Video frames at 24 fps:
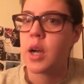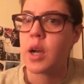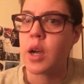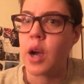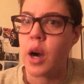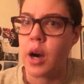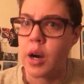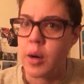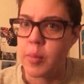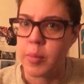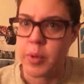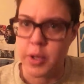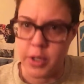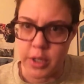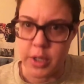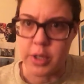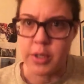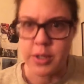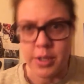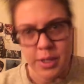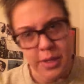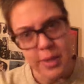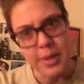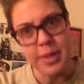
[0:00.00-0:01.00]
Kara
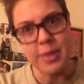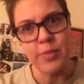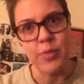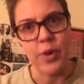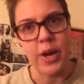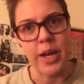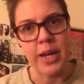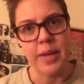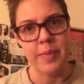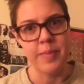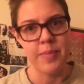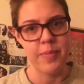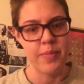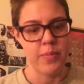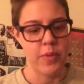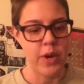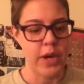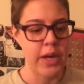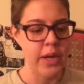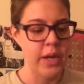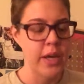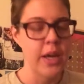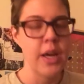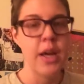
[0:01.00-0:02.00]
Buller, right?
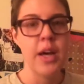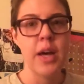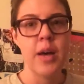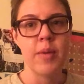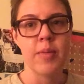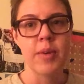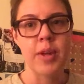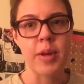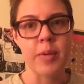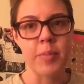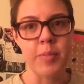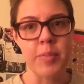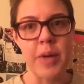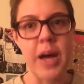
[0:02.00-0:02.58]
I'm